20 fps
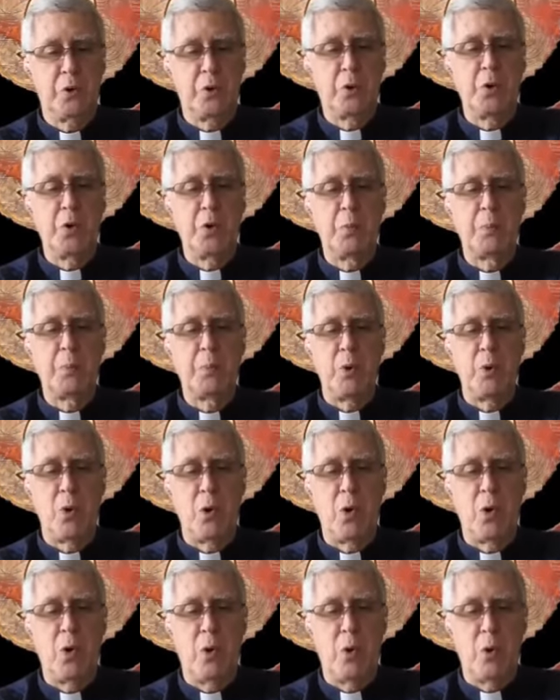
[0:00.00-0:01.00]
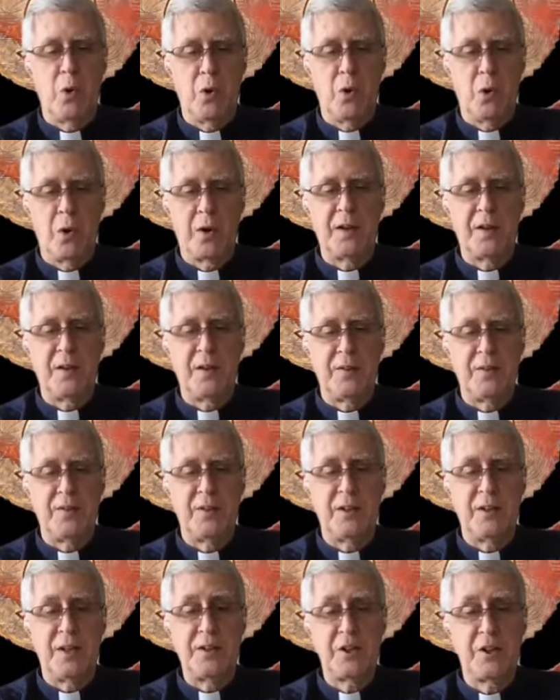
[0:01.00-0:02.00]
group, or
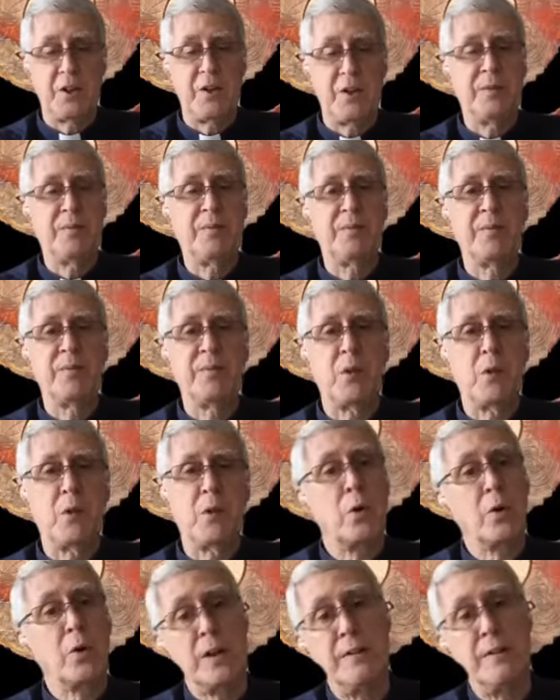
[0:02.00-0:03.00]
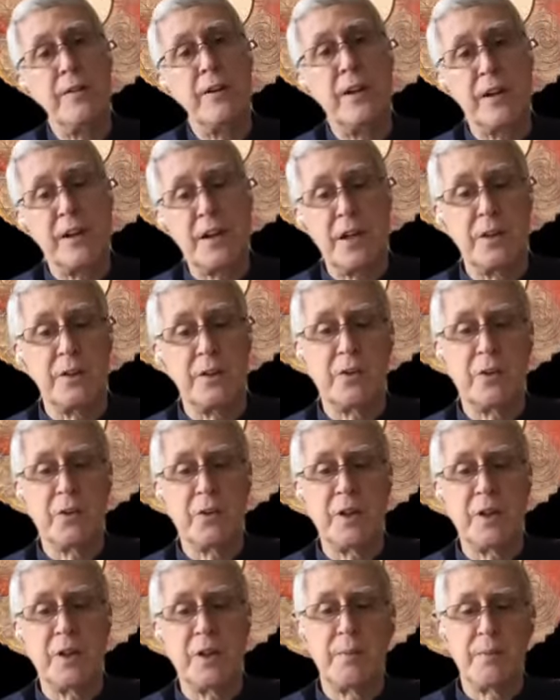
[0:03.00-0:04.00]
organization, or even a
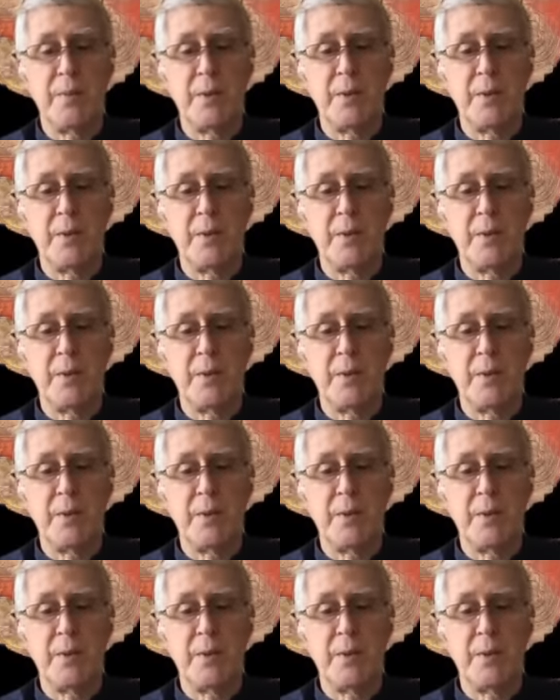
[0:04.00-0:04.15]
country.